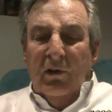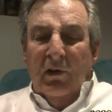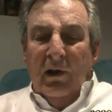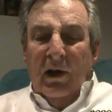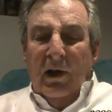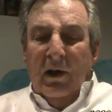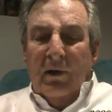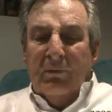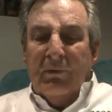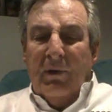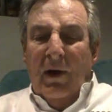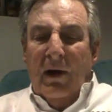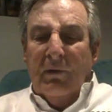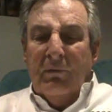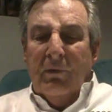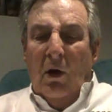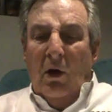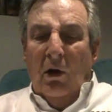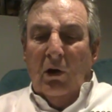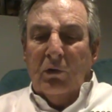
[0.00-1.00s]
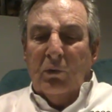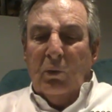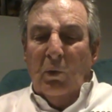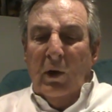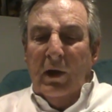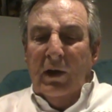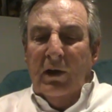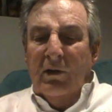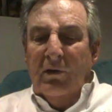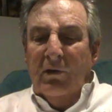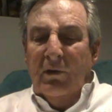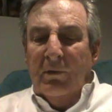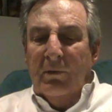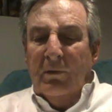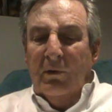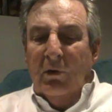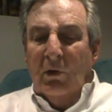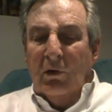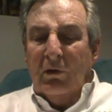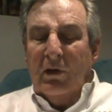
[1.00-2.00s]
5 Heart Wind
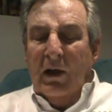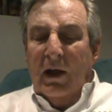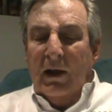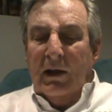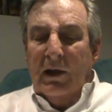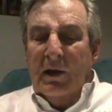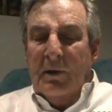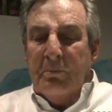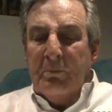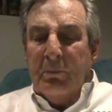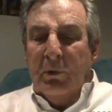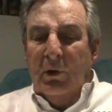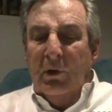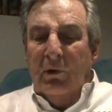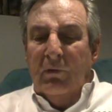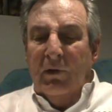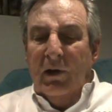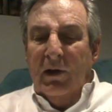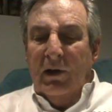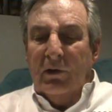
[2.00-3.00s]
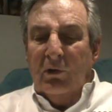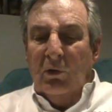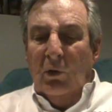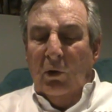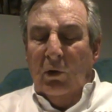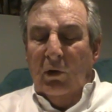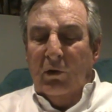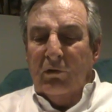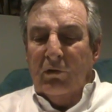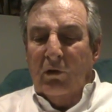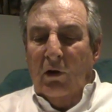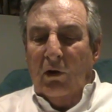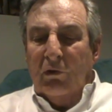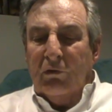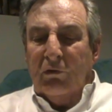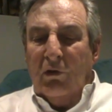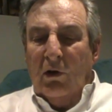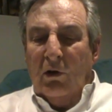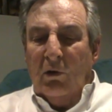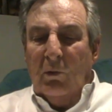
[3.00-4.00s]
looked like an improver. Ignora's
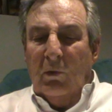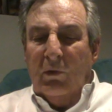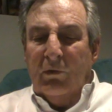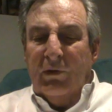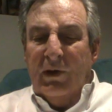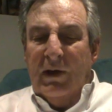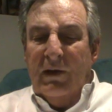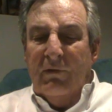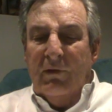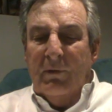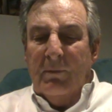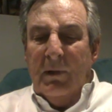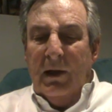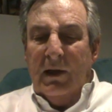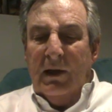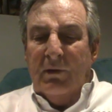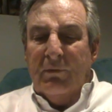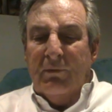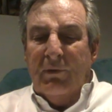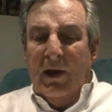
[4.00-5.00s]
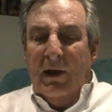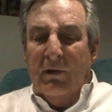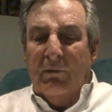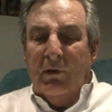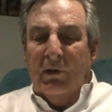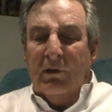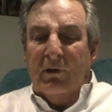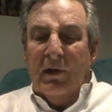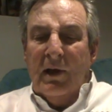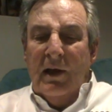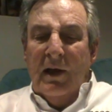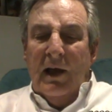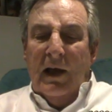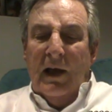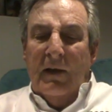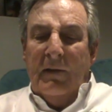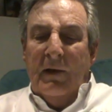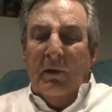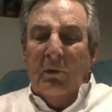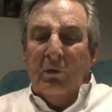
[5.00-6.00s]
last starter was even money favourite,
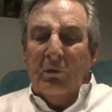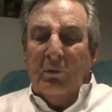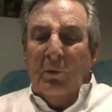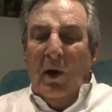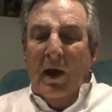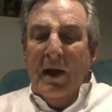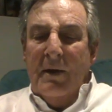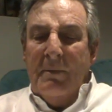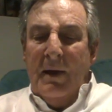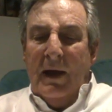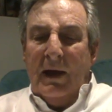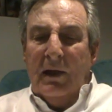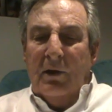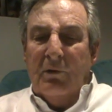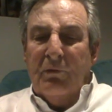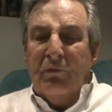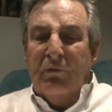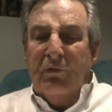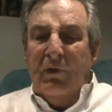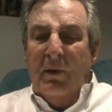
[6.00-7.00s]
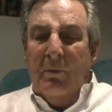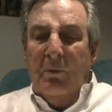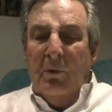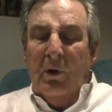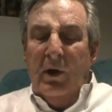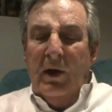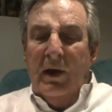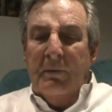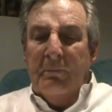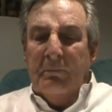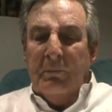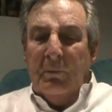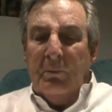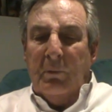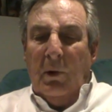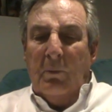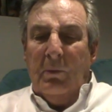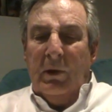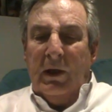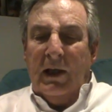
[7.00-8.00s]
and that was way back in February.
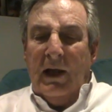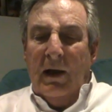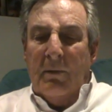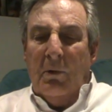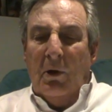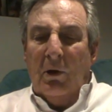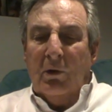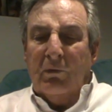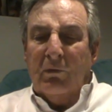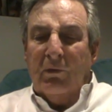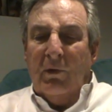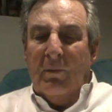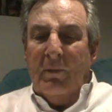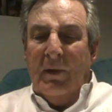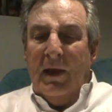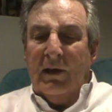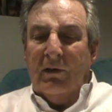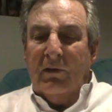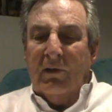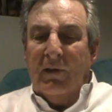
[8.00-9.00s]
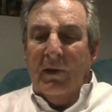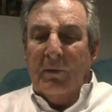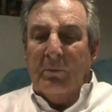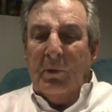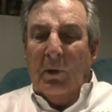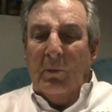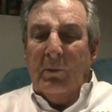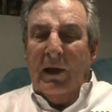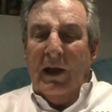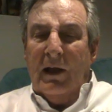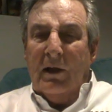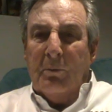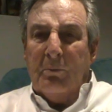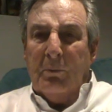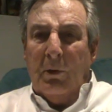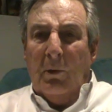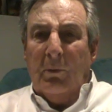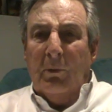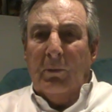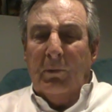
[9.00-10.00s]
Probably come on from that, and they probably had a
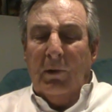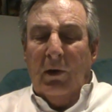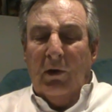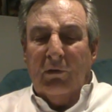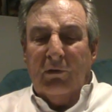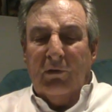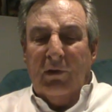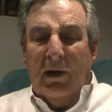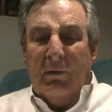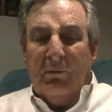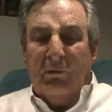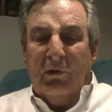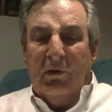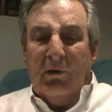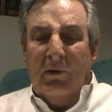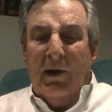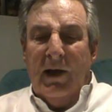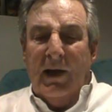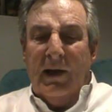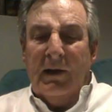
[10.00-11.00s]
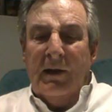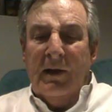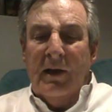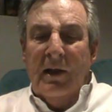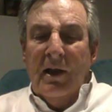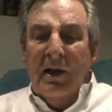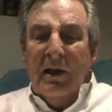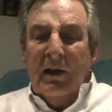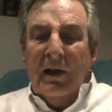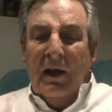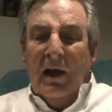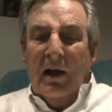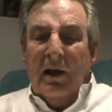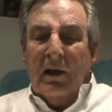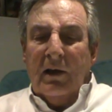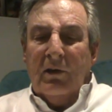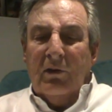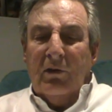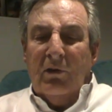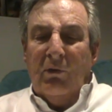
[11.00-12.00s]
problem last time she ran.
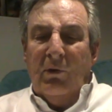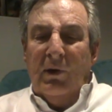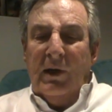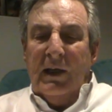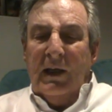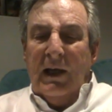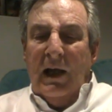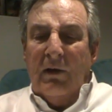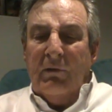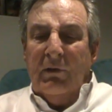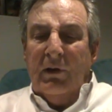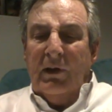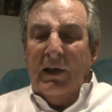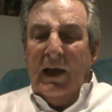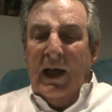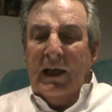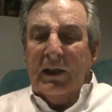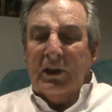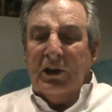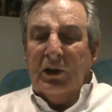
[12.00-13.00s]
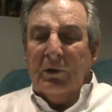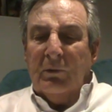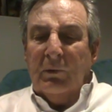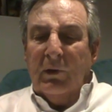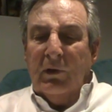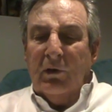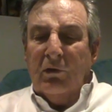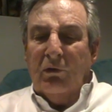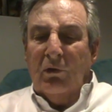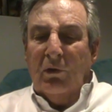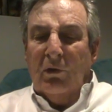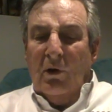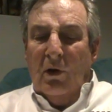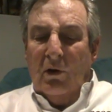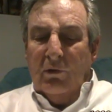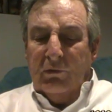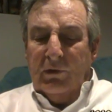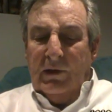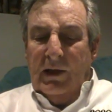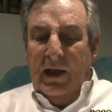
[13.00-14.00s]
3 Covered Action with a
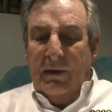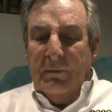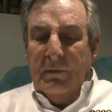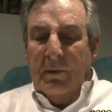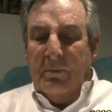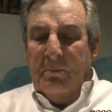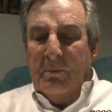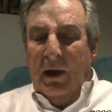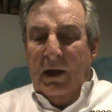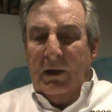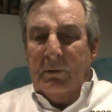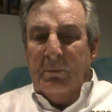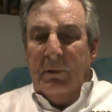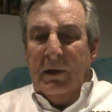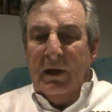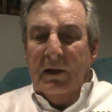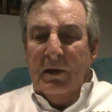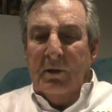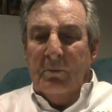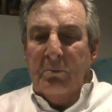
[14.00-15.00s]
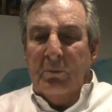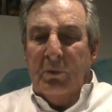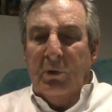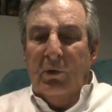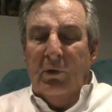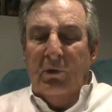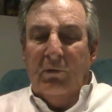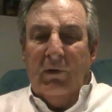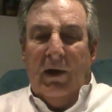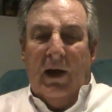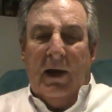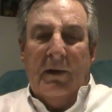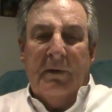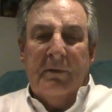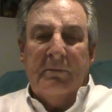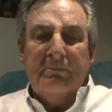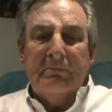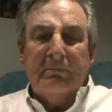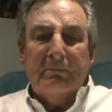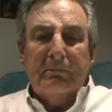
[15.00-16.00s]
2.5 claimer might be an improver.
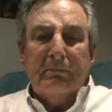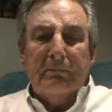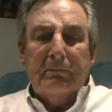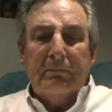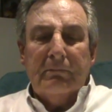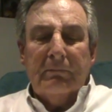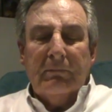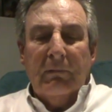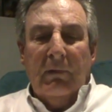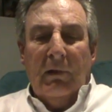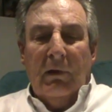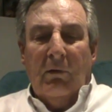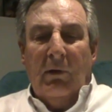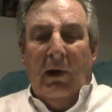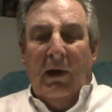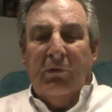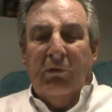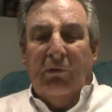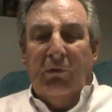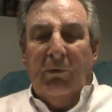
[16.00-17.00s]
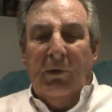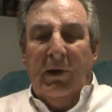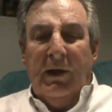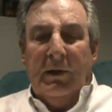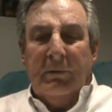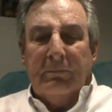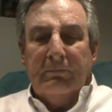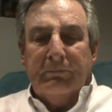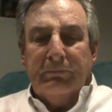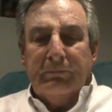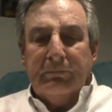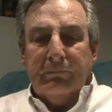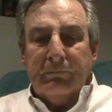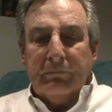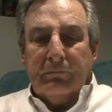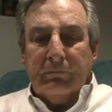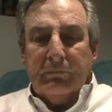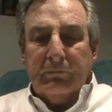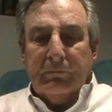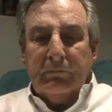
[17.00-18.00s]
Race 3.
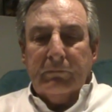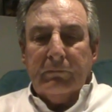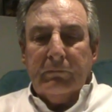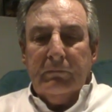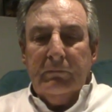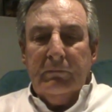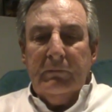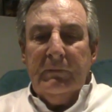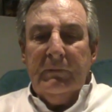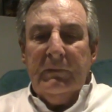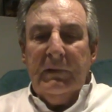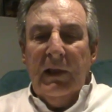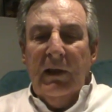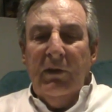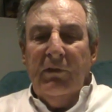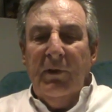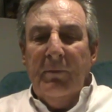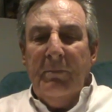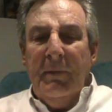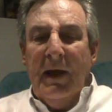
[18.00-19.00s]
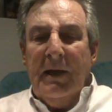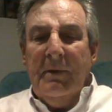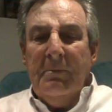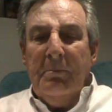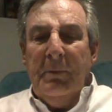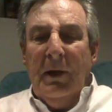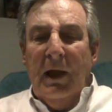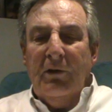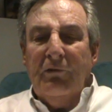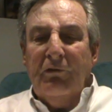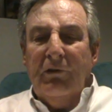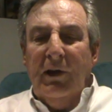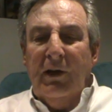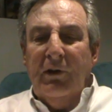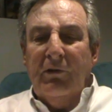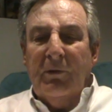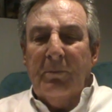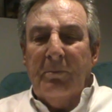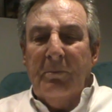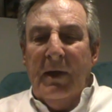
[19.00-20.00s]
There's a maiden plate
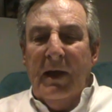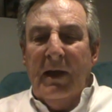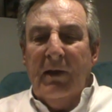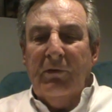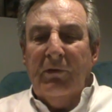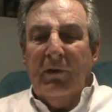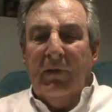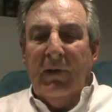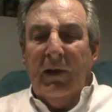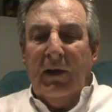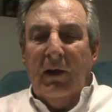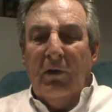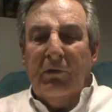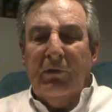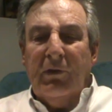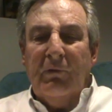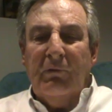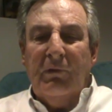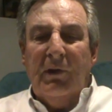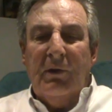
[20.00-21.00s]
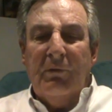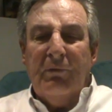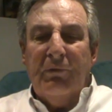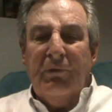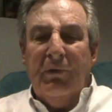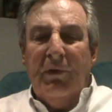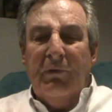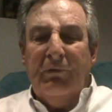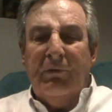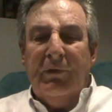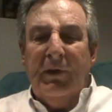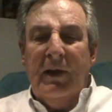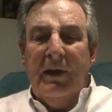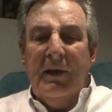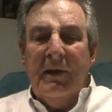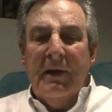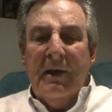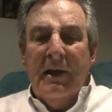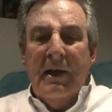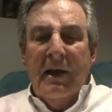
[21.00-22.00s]
fillies and mares, and they go
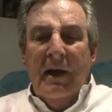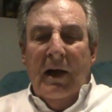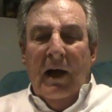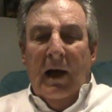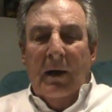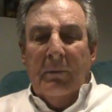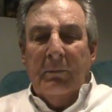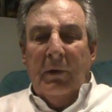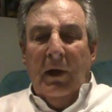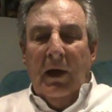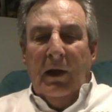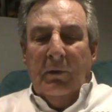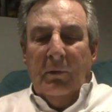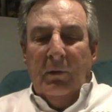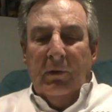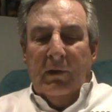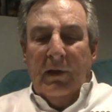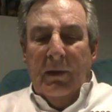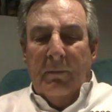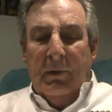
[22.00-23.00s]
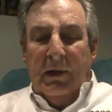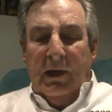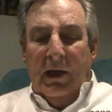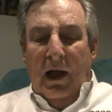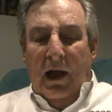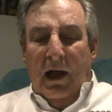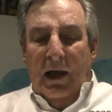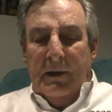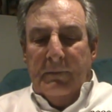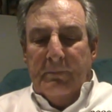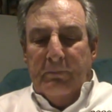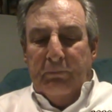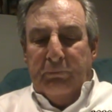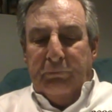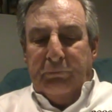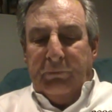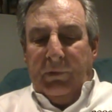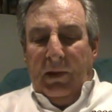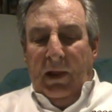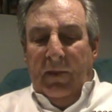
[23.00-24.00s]
17.50. I'm going with number 9,
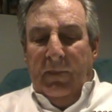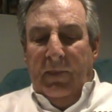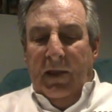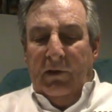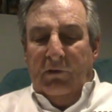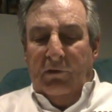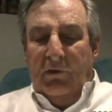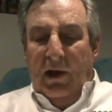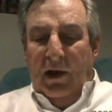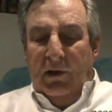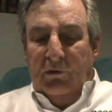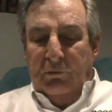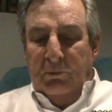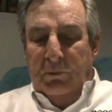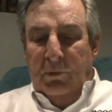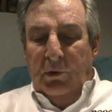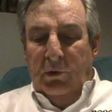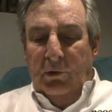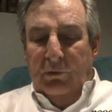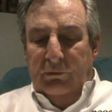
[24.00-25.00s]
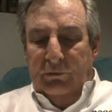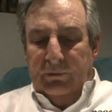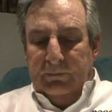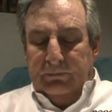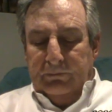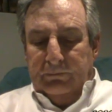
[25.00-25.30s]
and that's a nice move.